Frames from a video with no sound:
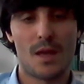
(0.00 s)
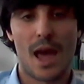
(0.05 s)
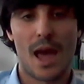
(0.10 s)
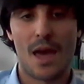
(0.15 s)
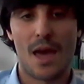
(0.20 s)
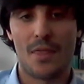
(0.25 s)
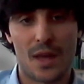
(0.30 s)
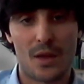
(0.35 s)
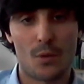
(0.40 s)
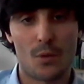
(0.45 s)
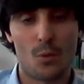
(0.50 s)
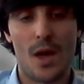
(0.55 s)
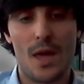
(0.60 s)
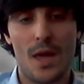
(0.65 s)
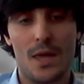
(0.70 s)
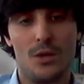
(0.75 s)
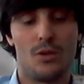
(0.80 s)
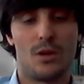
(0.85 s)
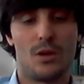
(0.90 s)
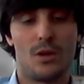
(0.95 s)
and that way
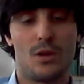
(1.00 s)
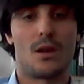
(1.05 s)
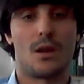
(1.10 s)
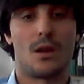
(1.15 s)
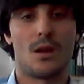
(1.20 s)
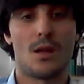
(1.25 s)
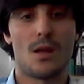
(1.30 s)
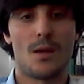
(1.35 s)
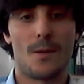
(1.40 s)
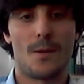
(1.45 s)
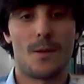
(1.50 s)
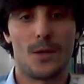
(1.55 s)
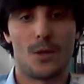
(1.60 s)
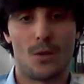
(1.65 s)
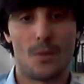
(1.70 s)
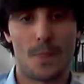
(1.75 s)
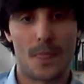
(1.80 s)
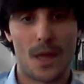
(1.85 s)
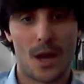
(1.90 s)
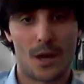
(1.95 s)
you can you know
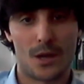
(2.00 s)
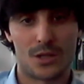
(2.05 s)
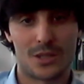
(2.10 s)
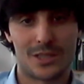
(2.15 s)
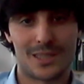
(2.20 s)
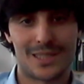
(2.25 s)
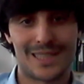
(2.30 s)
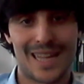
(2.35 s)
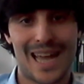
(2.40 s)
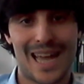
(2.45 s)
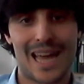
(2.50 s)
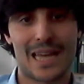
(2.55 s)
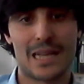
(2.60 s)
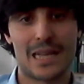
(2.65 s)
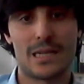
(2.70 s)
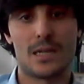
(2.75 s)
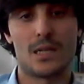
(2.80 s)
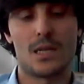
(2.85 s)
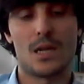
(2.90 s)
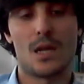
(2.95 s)

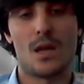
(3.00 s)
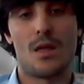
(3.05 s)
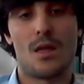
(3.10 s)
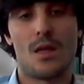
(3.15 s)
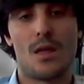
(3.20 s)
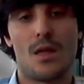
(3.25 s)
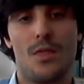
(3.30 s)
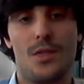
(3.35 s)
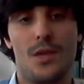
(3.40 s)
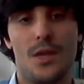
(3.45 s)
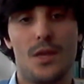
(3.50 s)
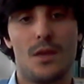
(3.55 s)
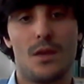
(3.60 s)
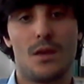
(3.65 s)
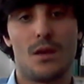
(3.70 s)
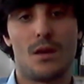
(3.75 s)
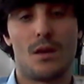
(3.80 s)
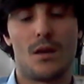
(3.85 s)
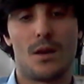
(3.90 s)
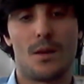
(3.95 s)
understand the
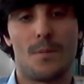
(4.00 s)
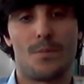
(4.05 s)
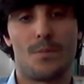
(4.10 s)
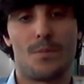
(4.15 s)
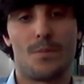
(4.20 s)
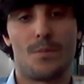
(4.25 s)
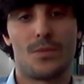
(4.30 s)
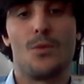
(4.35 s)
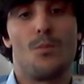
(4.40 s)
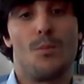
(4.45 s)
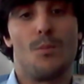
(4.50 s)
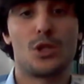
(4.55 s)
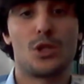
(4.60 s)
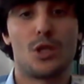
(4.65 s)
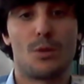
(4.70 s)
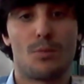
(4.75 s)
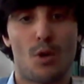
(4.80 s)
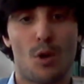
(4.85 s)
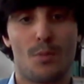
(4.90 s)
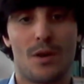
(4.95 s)
um, the most
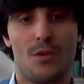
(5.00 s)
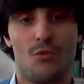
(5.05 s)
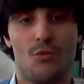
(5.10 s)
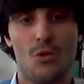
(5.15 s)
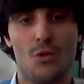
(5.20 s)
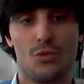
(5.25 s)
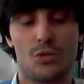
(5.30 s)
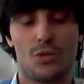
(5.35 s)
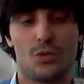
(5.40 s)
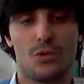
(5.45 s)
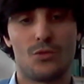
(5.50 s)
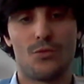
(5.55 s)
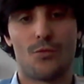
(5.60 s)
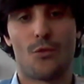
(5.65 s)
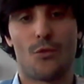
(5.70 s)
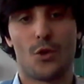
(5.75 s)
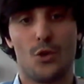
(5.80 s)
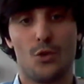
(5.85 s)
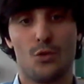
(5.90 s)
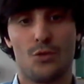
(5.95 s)
appropriate route
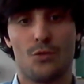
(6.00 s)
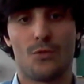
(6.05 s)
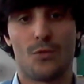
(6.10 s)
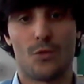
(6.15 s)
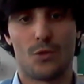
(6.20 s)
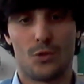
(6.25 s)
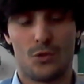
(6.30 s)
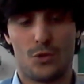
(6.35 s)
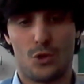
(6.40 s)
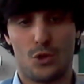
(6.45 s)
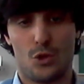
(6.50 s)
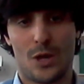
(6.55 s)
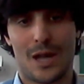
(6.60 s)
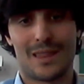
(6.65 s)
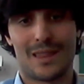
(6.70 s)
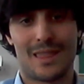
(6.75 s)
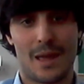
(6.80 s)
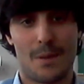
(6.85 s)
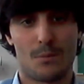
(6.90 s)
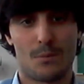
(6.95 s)
for you for to
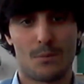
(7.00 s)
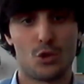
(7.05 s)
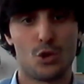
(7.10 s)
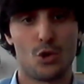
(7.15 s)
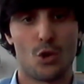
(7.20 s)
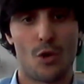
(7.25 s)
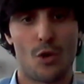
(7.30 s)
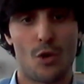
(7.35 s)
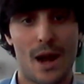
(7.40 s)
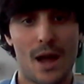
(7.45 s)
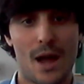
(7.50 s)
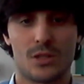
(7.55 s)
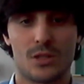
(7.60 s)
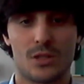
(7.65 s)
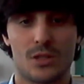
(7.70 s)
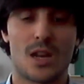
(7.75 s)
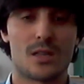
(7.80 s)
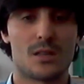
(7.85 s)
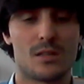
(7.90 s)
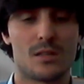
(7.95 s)
get them to your house and
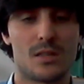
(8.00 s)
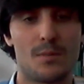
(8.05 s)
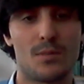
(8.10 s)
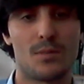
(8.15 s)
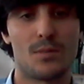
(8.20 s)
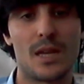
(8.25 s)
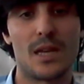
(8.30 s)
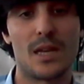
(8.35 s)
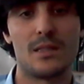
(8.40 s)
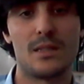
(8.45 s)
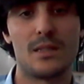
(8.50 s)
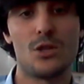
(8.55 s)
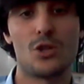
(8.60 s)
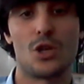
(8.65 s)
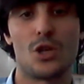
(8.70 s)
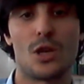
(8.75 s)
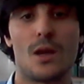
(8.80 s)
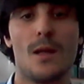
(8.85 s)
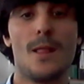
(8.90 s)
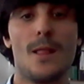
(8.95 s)
it's the same thing in
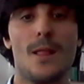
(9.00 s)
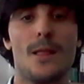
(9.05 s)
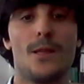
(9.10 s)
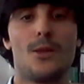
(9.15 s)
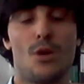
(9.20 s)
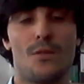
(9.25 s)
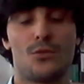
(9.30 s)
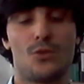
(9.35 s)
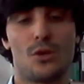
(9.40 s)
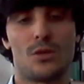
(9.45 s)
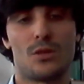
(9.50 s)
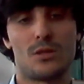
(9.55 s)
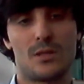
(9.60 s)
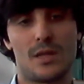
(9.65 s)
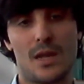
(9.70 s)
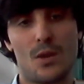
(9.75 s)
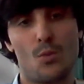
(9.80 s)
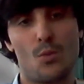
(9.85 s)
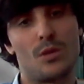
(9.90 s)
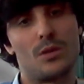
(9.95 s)
teaching you have to
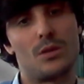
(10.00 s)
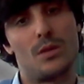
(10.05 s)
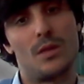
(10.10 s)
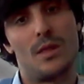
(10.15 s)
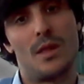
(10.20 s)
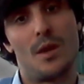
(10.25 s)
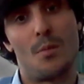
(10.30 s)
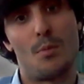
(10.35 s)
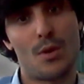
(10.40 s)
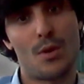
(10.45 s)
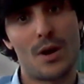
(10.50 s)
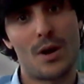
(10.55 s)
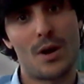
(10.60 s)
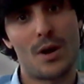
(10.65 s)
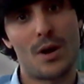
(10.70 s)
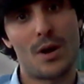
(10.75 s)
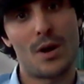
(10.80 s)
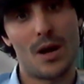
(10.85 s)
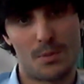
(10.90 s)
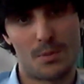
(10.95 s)
understand what their
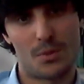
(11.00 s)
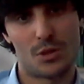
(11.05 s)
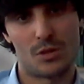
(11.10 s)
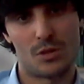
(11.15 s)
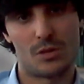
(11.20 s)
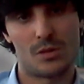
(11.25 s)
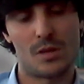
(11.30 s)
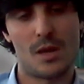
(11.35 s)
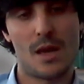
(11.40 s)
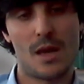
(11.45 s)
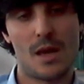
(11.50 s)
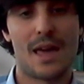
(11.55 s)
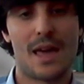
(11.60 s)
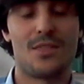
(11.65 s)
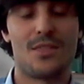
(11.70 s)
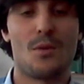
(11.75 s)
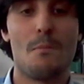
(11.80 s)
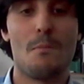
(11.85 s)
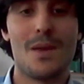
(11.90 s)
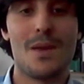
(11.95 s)
preconceptions and
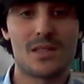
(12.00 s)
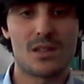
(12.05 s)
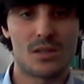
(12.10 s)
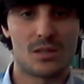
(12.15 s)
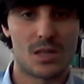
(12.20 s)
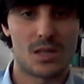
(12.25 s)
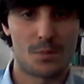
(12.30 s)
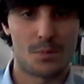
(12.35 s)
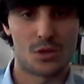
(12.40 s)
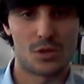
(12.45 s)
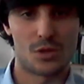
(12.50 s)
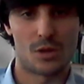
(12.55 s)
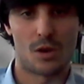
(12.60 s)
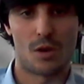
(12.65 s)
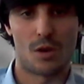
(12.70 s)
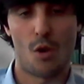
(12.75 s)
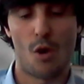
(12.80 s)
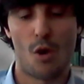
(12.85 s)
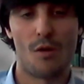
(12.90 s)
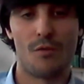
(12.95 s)
their misconceptions
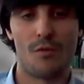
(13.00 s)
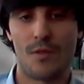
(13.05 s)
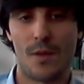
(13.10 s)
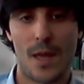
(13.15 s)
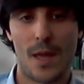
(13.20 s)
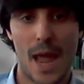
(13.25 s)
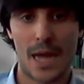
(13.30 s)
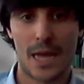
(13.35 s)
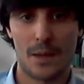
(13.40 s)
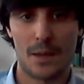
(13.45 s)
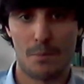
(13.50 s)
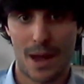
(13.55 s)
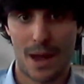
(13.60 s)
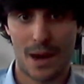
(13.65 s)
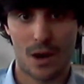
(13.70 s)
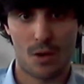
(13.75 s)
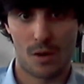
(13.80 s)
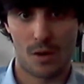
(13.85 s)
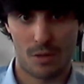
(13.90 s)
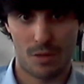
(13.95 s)
are of any
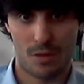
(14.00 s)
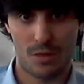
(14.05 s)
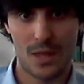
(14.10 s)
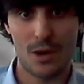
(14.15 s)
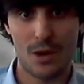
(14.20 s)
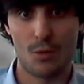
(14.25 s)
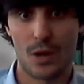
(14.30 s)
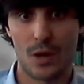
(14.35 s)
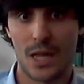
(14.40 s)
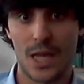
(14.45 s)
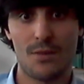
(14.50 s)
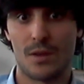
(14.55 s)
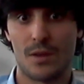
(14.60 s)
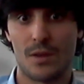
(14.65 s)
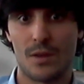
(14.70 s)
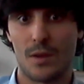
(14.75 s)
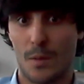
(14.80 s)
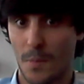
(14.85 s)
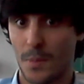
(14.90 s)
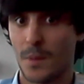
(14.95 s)
background theory
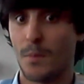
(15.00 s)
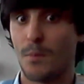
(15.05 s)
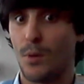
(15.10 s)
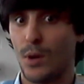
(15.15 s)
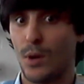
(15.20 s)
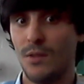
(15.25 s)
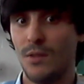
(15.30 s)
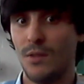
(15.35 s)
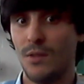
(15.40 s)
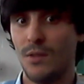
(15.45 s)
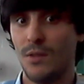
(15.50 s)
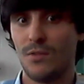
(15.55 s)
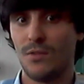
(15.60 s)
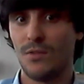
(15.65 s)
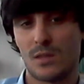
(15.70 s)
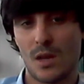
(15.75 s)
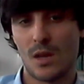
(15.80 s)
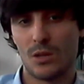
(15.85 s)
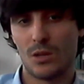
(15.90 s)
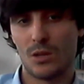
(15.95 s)
even previous
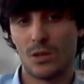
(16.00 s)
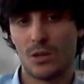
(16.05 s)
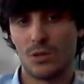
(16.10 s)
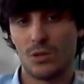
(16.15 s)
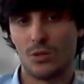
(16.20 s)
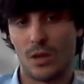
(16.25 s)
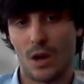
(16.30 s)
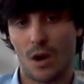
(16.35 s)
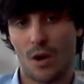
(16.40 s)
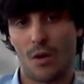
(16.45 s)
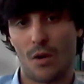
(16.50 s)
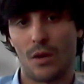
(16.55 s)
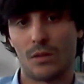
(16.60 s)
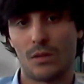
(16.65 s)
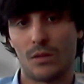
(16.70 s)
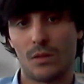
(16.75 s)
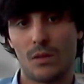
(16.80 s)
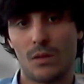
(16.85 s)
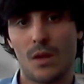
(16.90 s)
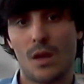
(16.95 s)
to the current
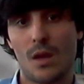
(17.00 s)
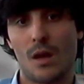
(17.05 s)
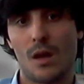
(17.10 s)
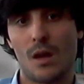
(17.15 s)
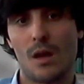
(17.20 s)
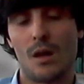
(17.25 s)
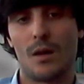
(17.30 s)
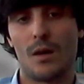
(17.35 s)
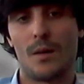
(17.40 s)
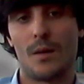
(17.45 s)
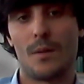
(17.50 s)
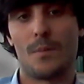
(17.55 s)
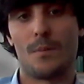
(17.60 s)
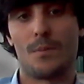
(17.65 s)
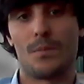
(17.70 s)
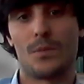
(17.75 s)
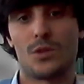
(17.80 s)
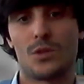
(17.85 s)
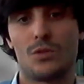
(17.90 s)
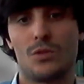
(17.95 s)
um,
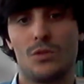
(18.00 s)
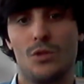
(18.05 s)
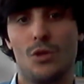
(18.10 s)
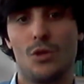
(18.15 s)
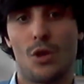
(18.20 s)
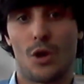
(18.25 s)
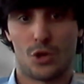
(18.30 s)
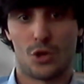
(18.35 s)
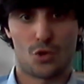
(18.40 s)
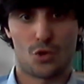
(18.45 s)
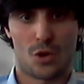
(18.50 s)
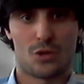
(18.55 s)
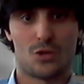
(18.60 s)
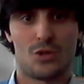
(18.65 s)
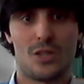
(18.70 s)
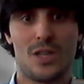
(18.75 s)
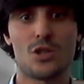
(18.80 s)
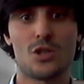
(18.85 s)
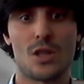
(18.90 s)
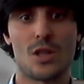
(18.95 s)
knowledge you're trying to
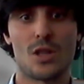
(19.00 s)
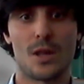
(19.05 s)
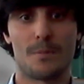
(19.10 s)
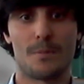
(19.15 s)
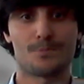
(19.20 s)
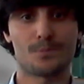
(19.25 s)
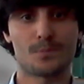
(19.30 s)
teach them.